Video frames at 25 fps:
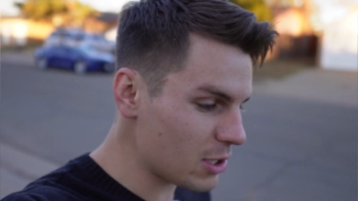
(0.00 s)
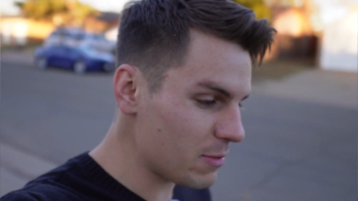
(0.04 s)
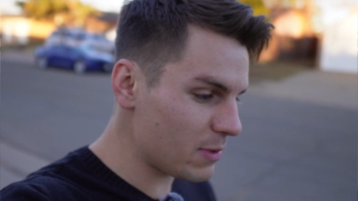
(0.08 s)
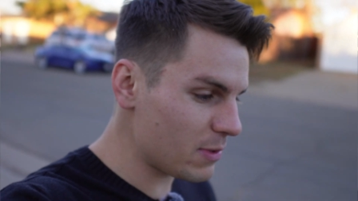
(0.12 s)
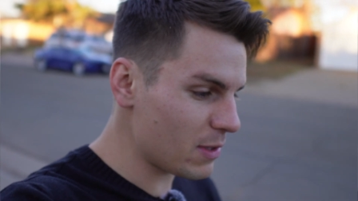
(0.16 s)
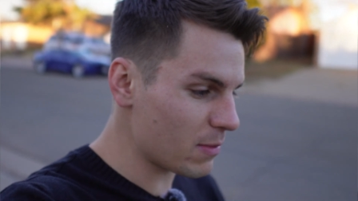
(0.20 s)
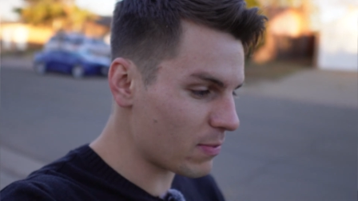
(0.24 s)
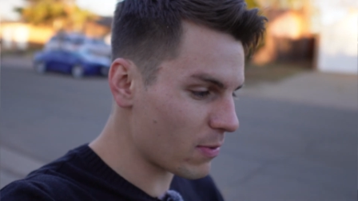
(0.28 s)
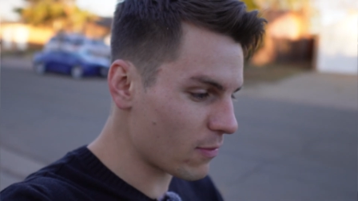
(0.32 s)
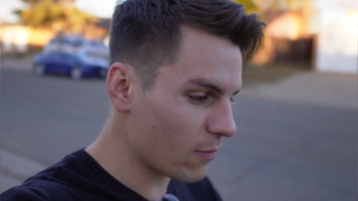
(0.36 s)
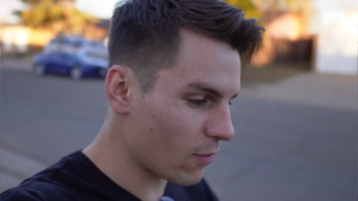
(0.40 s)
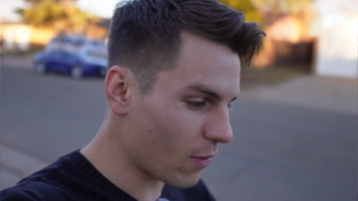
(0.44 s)

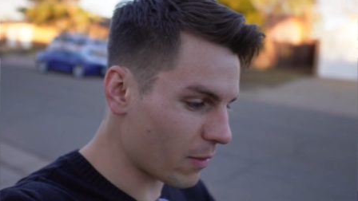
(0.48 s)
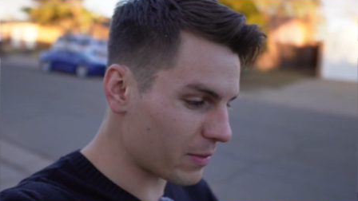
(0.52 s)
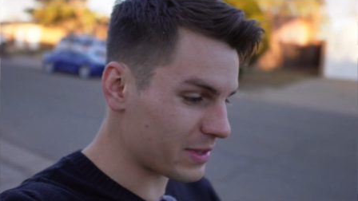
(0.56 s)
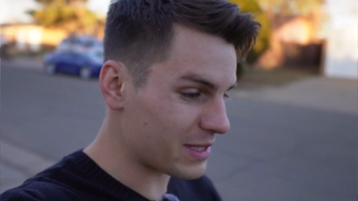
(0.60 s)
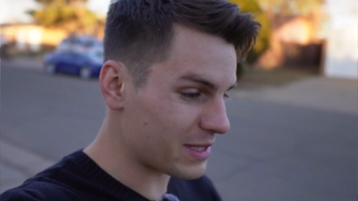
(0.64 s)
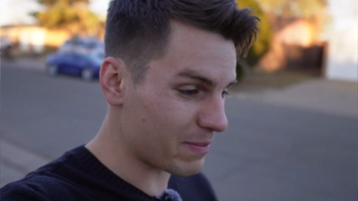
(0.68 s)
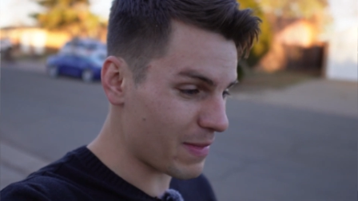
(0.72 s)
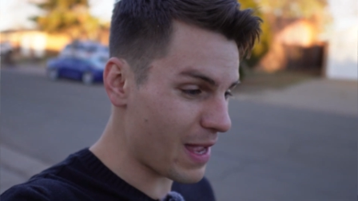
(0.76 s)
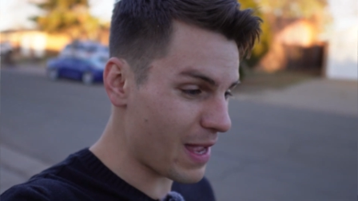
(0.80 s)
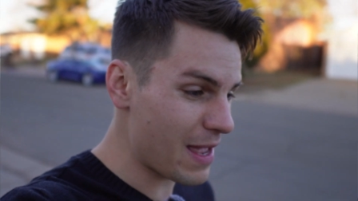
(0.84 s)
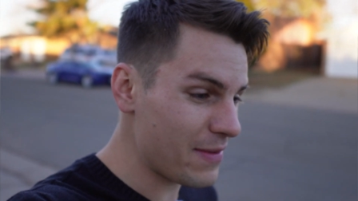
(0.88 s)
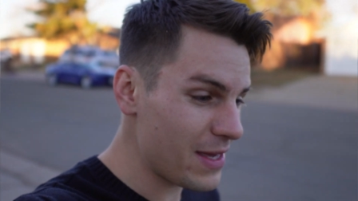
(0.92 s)
GPU
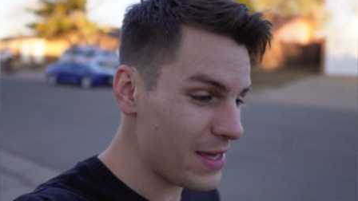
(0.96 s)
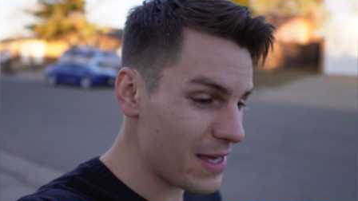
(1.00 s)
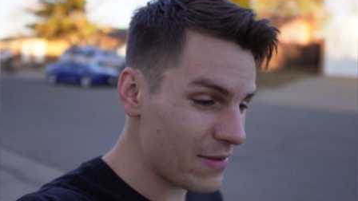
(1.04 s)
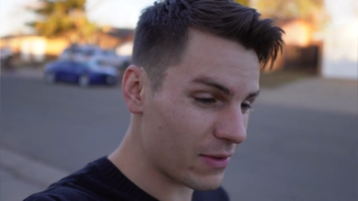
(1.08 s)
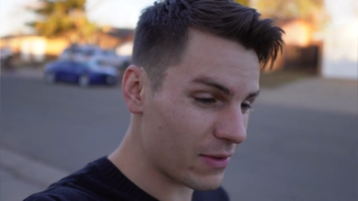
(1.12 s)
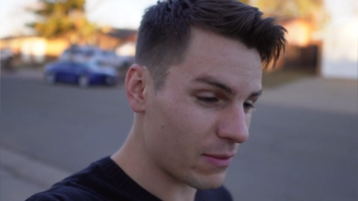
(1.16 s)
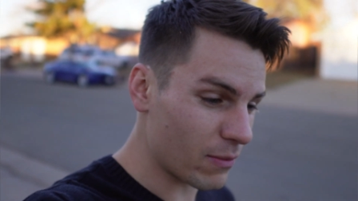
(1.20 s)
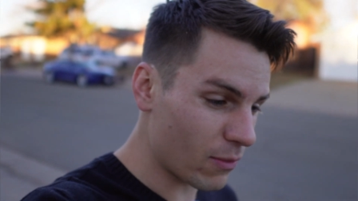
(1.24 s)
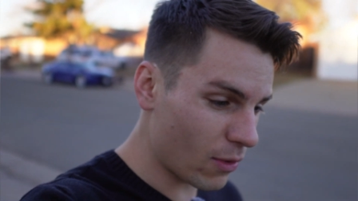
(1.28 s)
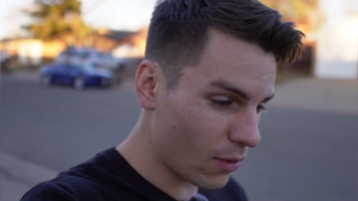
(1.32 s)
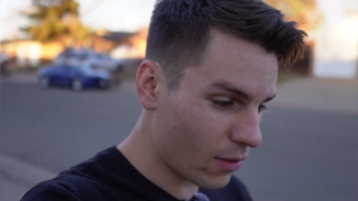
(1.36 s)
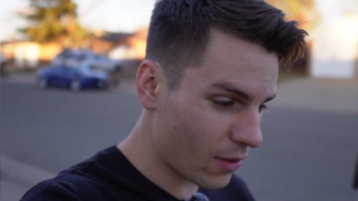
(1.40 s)
performance, maybe
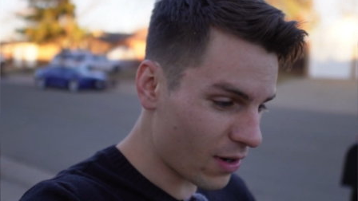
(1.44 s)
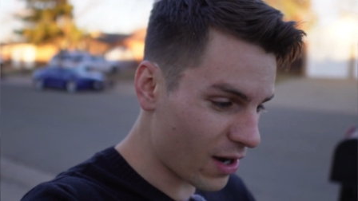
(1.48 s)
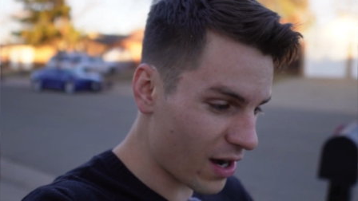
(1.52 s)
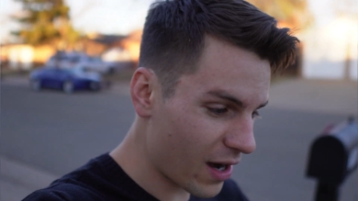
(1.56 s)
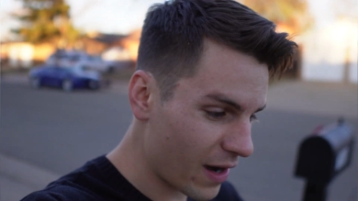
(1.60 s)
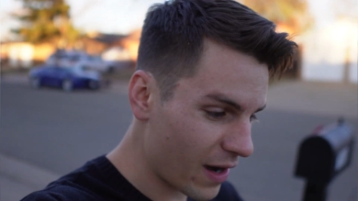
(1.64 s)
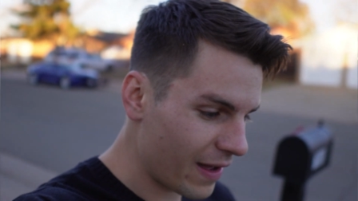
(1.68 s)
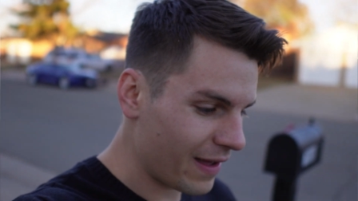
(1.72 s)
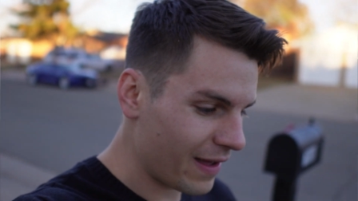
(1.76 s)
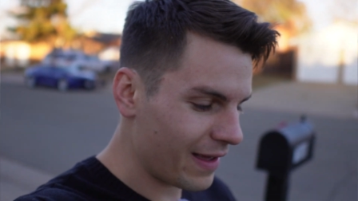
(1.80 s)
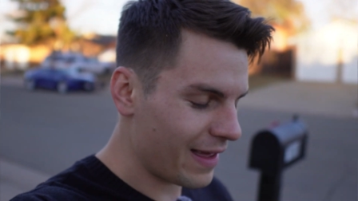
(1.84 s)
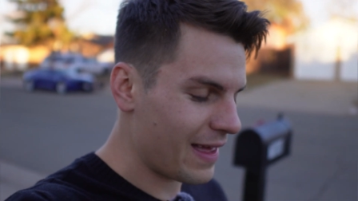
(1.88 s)
even
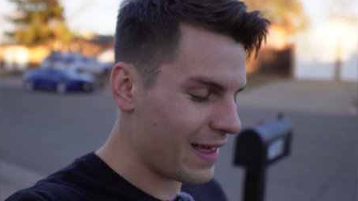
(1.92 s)
more.